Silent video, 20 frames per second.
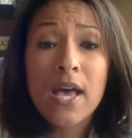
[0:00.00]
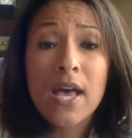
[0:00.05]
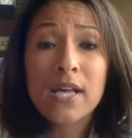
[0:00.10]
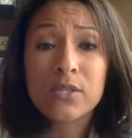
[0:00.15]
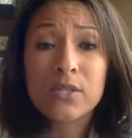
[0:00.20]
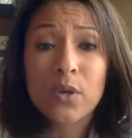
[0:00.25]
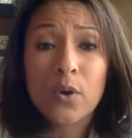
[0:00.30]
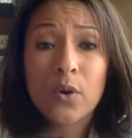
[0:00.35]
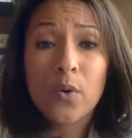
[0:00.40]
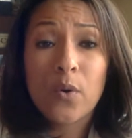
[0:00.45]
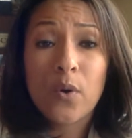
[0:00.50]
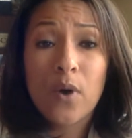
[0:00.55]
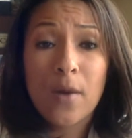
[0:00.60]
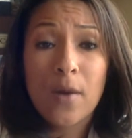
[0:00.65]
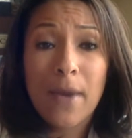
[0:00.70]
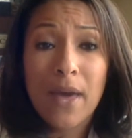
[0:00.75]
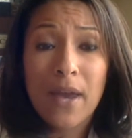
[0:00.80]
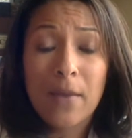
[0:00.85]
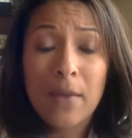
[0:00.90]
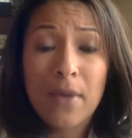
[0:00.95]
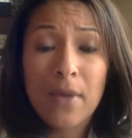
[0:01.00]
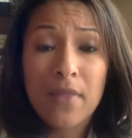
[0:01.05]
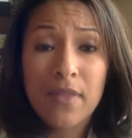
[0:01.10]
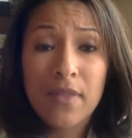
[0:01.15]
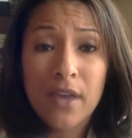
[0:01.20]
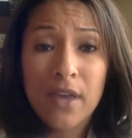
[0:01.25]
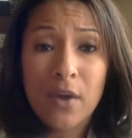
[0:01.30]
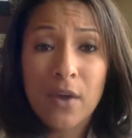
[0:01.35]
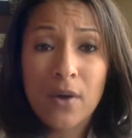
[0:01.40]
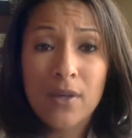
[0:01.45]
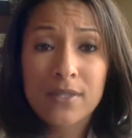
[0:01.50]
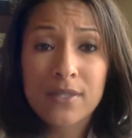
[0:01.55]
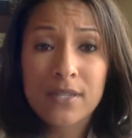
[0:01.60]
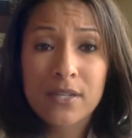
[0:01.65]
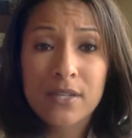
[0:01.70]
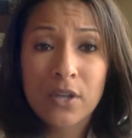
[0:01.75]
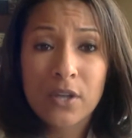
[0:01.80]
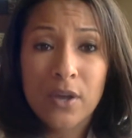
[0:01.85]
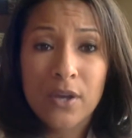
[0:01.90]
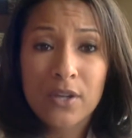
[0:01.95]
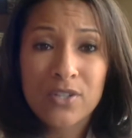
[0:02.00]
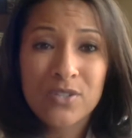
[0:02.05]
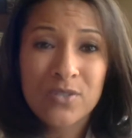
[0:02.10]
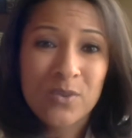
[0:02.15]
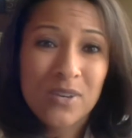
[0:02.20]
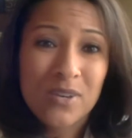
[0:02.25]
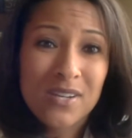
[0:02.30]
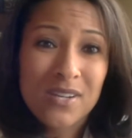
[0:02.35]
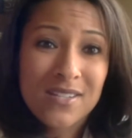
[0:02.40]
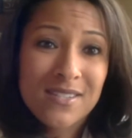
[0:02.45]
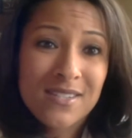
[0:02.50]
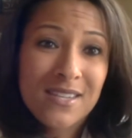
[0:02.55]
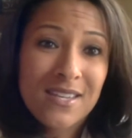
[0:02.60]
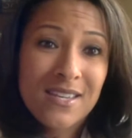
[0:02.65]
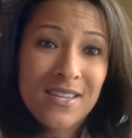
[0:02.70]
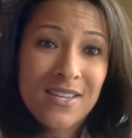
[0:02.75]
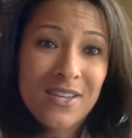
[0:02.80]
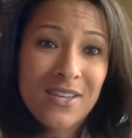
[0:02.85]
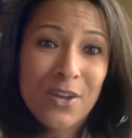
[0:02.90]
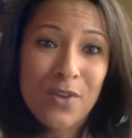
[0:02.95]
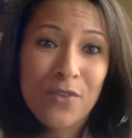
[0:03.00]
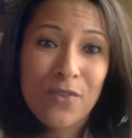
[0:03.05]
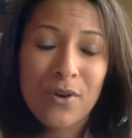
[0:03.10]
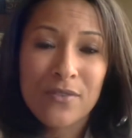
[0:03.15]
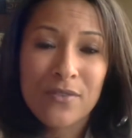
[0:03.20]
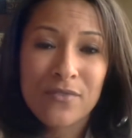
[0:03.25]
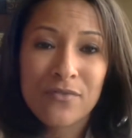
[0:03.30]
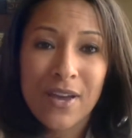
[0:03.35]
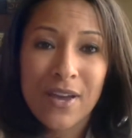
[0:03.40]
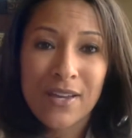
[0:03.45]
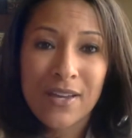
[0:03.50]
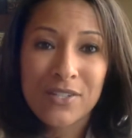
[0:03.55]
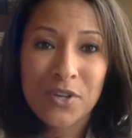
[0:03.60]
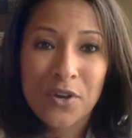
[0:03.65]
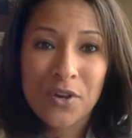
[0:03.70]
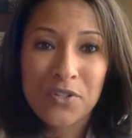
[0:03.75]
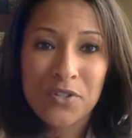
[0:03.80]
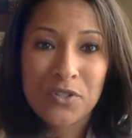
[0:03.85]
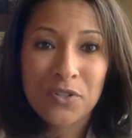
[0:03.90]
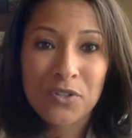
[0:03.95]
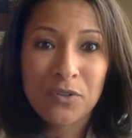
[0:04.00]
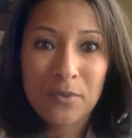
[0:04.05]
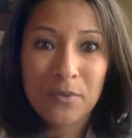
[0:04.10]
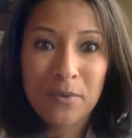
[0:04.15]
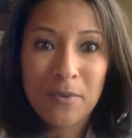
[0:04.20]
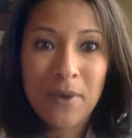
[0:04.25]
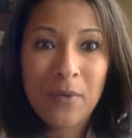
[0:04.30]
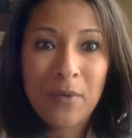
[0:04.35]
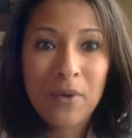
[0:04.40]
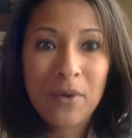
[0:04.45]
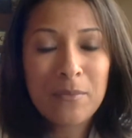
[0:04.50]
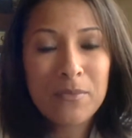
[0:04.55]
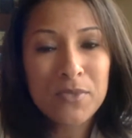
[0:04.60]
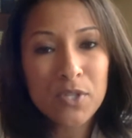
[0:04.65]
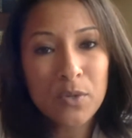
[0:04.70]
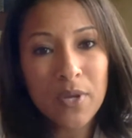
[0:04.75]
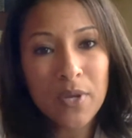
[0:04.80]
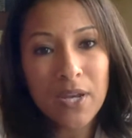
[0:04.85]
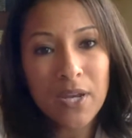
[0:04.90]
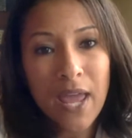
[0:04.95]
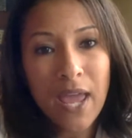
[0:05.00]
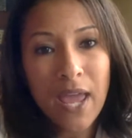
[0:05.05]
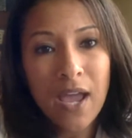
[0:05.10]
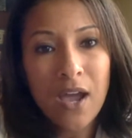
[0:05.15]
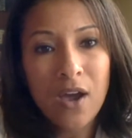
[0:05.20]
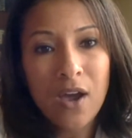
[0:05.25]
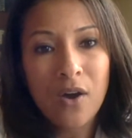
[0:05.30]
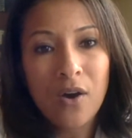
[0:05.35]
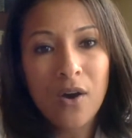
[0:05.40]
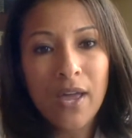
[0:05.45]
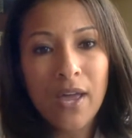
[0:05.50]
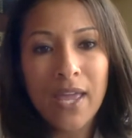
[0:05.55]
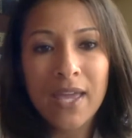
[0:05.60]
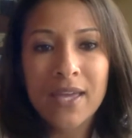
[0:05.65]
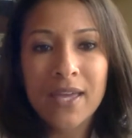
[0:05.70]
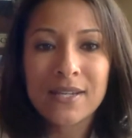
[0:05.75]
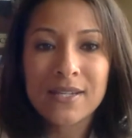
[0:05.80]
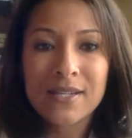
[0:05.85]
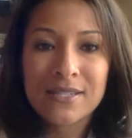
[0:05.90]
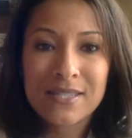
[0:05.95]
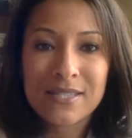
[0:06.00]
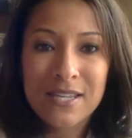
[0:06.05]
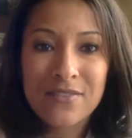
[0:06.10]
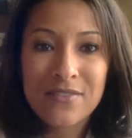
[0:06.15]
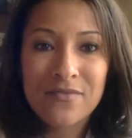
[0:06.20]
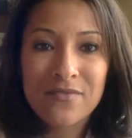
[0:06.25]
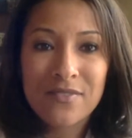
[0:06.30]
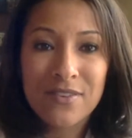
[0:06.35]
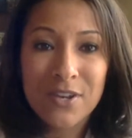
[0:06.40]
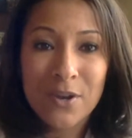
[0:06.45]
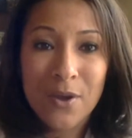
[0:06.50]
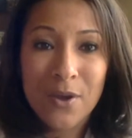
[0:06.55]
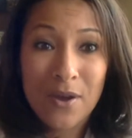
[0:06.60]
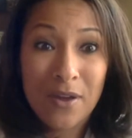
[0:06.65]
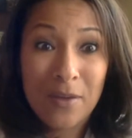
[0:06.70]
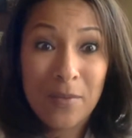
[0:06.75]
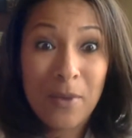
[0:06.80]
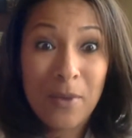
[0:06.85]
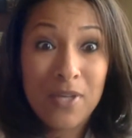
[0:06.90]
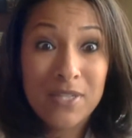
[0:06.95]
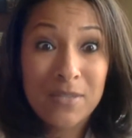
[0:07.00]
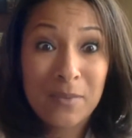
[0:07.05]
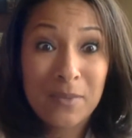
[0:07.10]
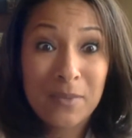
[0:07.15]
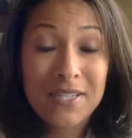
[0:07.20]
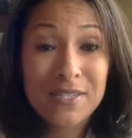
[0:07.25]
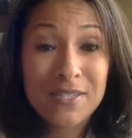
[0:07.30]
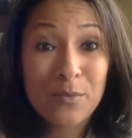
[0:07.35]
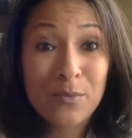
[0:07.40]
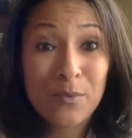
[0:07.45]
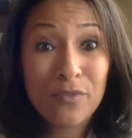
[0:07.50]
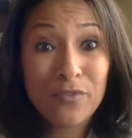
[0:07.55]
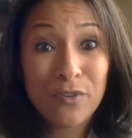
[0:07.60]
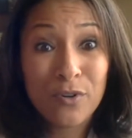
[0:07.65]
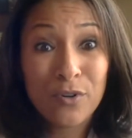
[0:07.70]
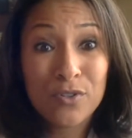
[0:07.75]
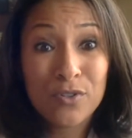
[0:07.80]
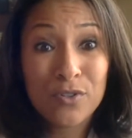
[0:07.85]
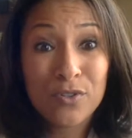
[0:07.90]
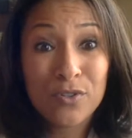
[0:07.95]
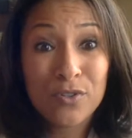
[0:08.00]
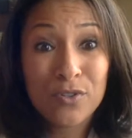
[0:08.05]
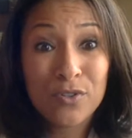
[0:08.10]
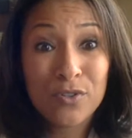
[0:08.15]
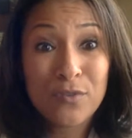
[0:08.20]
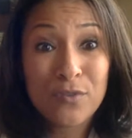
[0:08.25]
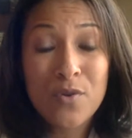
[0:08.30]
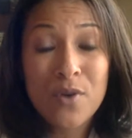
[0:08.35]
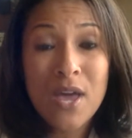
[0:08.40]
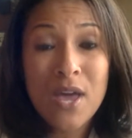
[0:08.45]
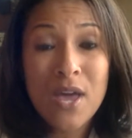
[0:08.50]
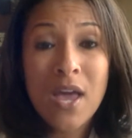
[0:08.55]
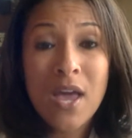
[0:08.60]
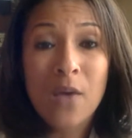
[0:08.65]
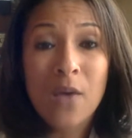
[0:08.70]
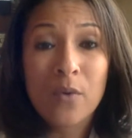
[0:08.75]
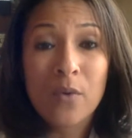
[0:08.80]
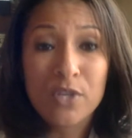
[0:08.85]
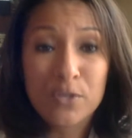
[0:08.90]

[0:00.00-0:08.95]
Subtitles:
So about a month ago, I said, I just wanted to see, if I could talk to you a little bit about what I'm doing now, and to see if, I could possibly get some referrals from you,